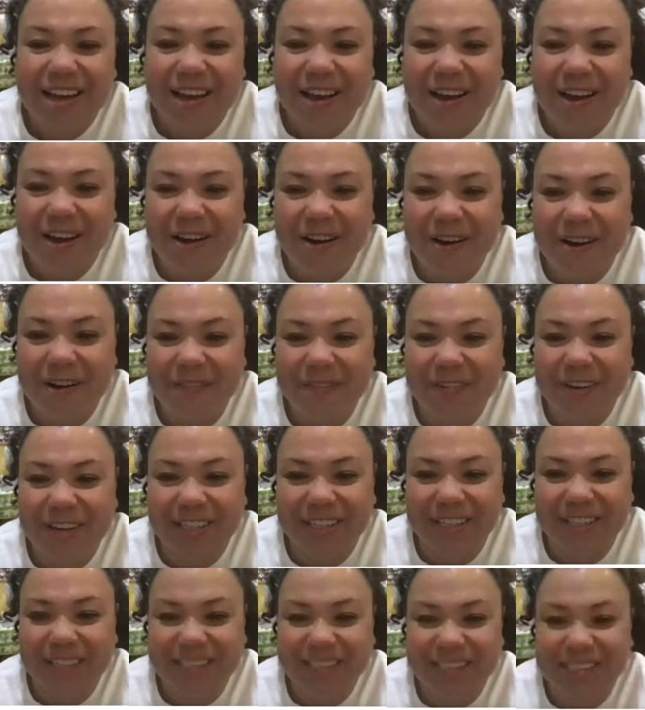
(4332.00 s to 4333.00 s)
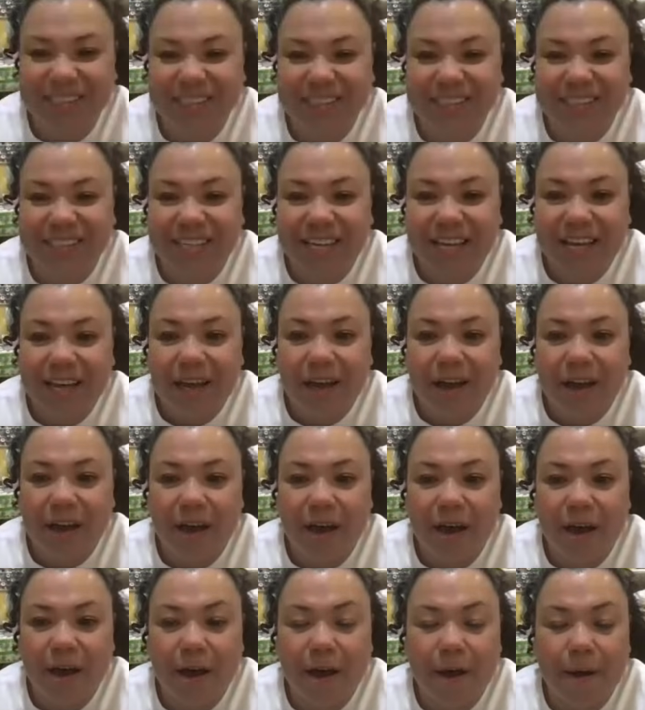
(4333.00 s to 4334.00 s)
Oh, my goodness.
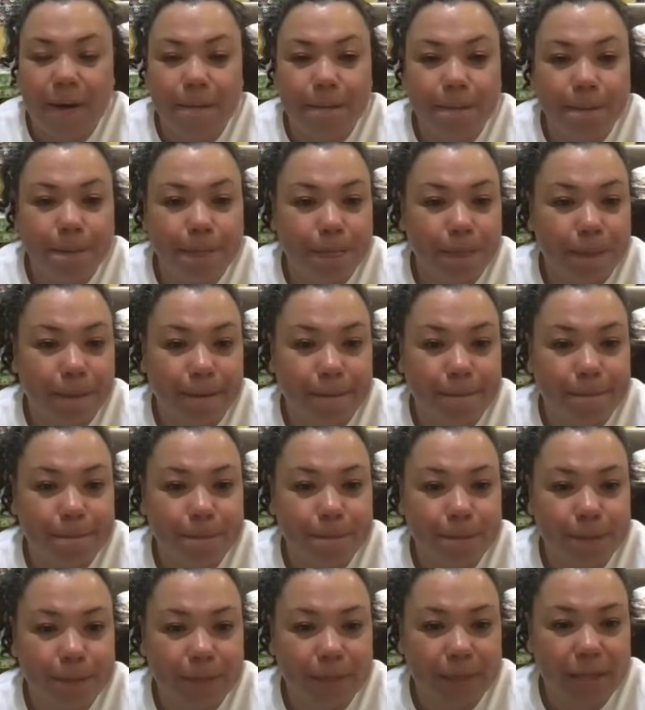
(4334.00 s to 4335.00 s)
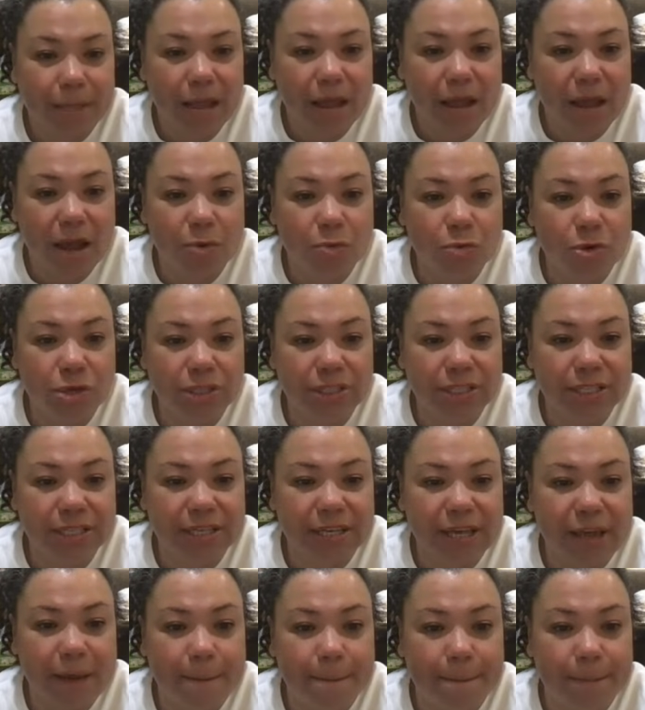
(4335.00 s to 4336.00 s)
I want to
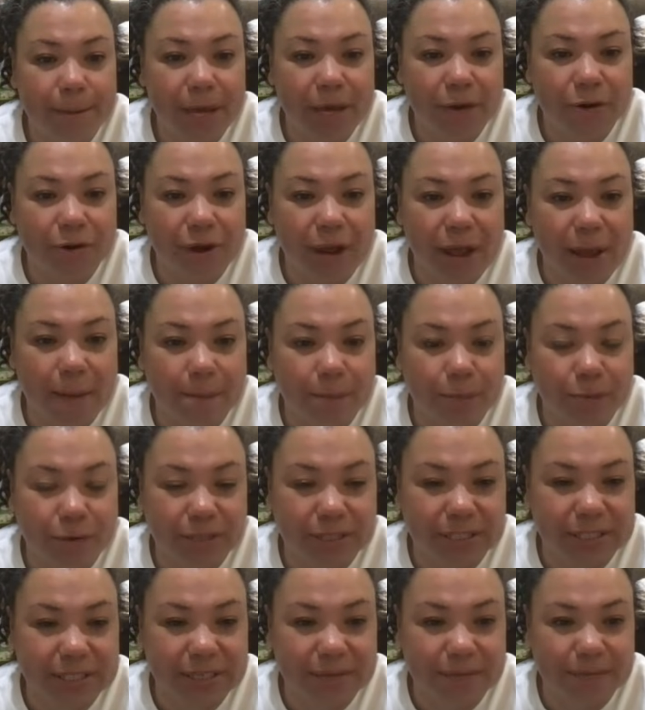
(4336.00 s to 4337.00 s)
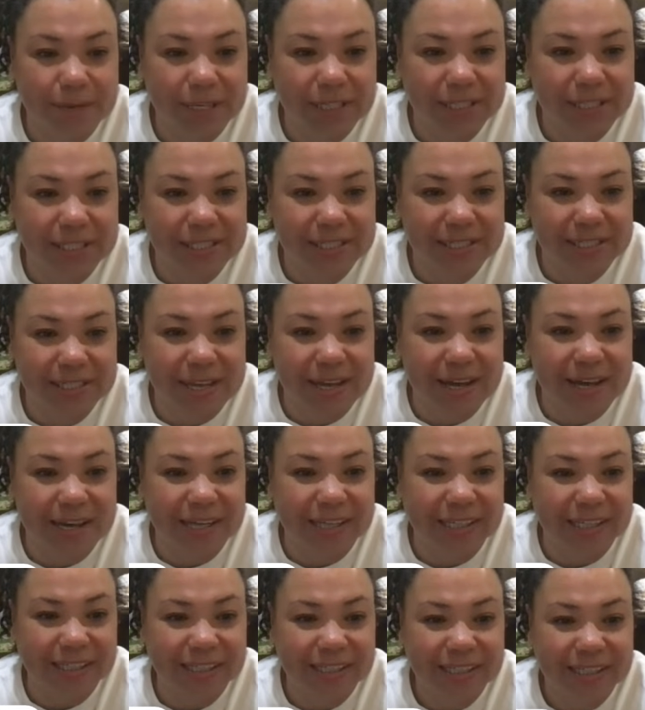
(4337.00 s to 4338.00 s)
get better at printing my
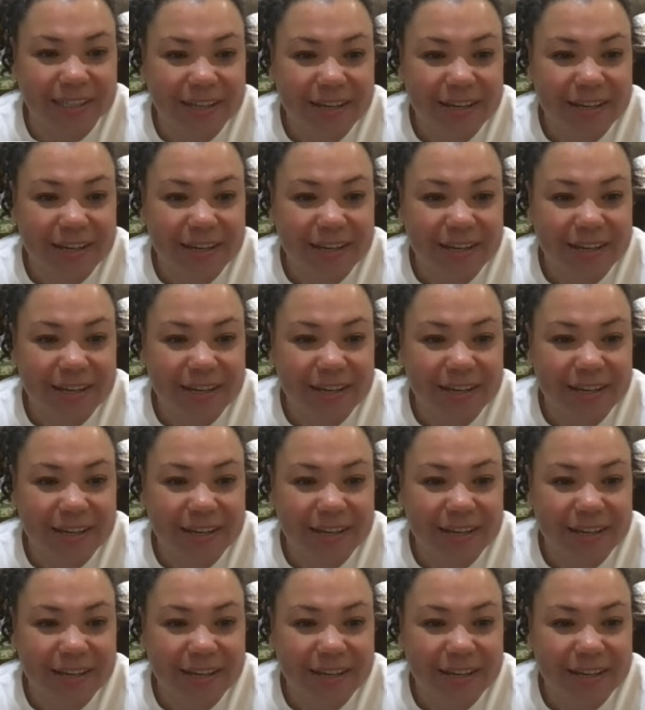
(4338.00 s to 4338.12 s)
design.